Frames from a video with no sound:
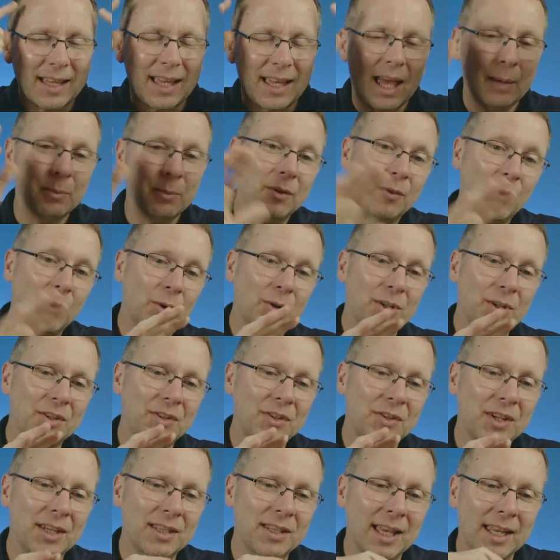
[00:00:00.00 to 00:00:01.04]
And we've already
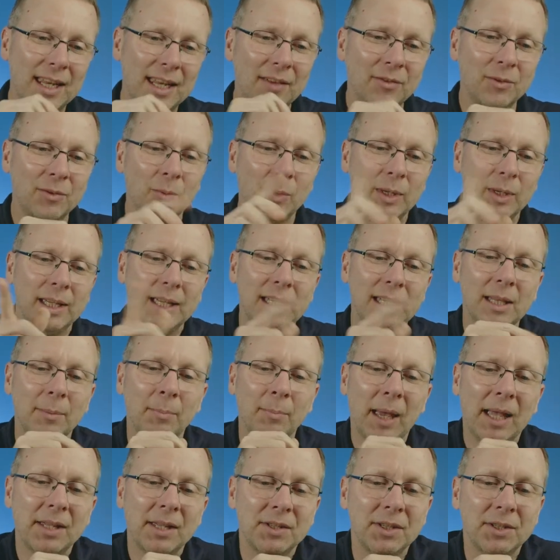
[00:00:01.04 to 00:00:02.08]
seen that, haven't we, in the
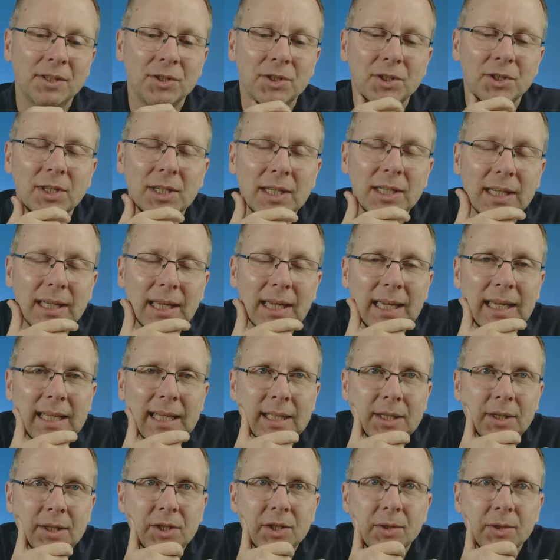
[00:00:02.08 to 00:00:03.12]
passage
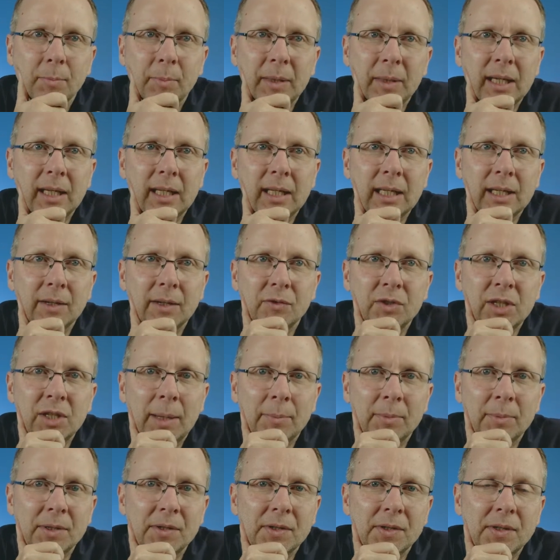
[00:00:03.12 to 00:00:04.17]
in end of
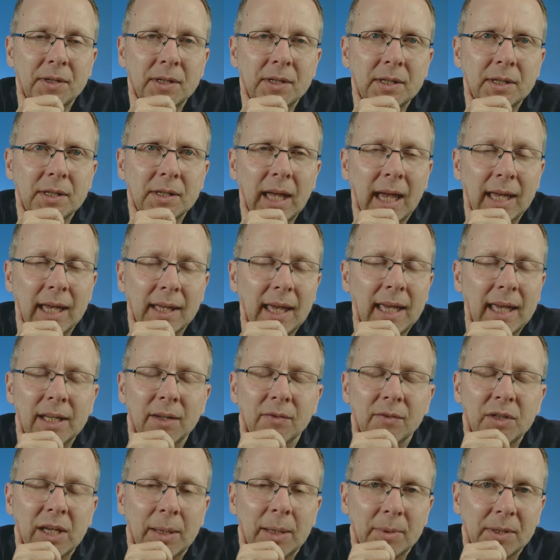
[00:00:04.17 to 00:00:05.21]
chapter
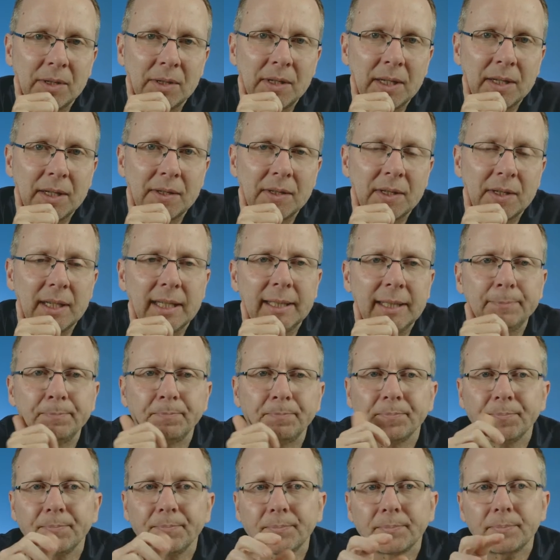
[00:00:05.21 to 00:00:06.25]
16.
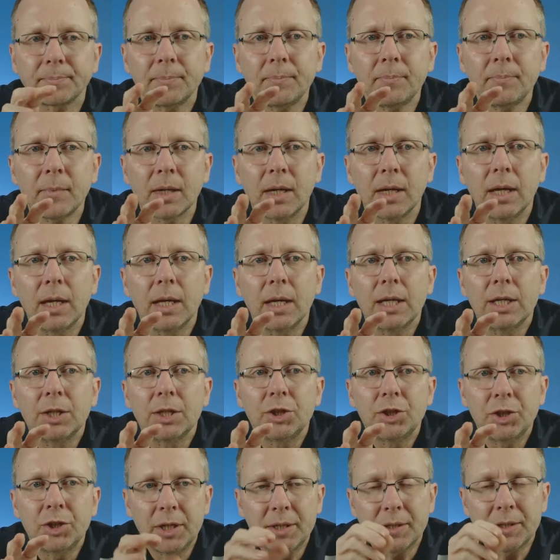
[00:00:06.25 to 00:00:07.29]

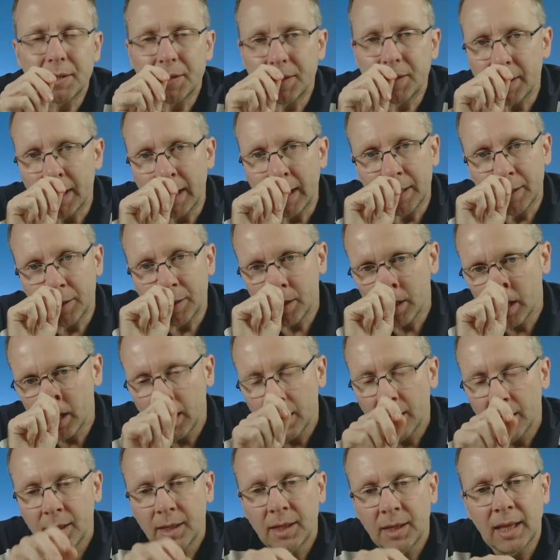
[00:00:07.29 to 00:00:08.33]
Jesus says
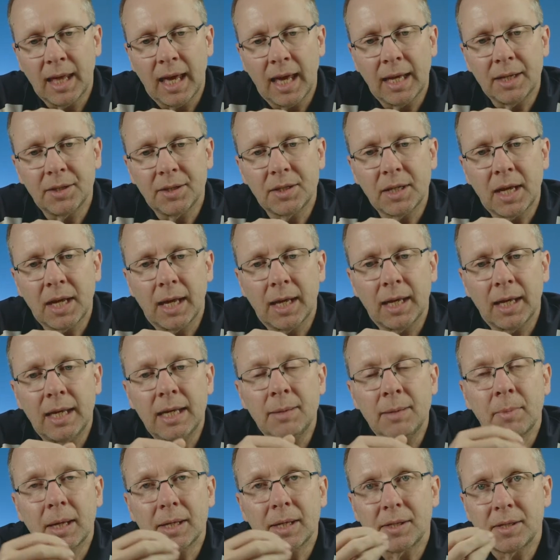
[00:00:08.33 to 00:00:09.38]
that he
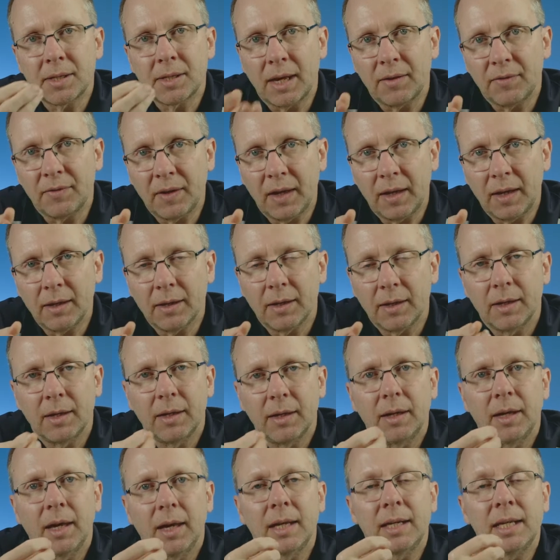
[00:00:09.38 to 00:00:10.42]
must suffer
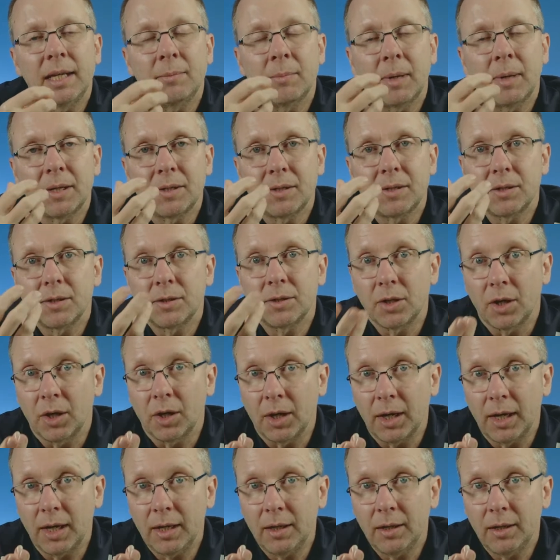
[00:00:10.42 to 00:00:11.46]
and he must
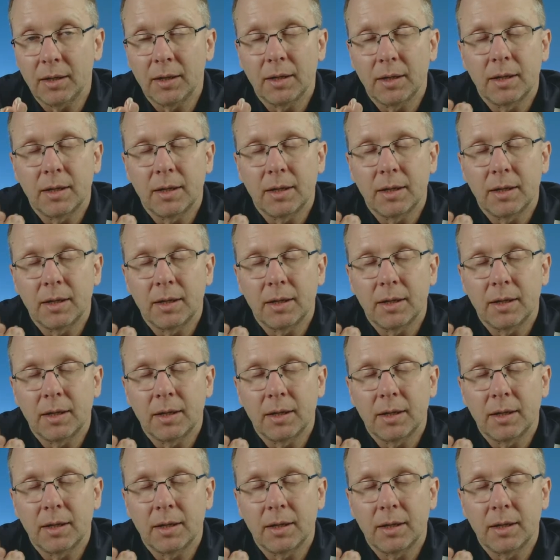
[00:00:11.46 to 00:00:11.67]
die.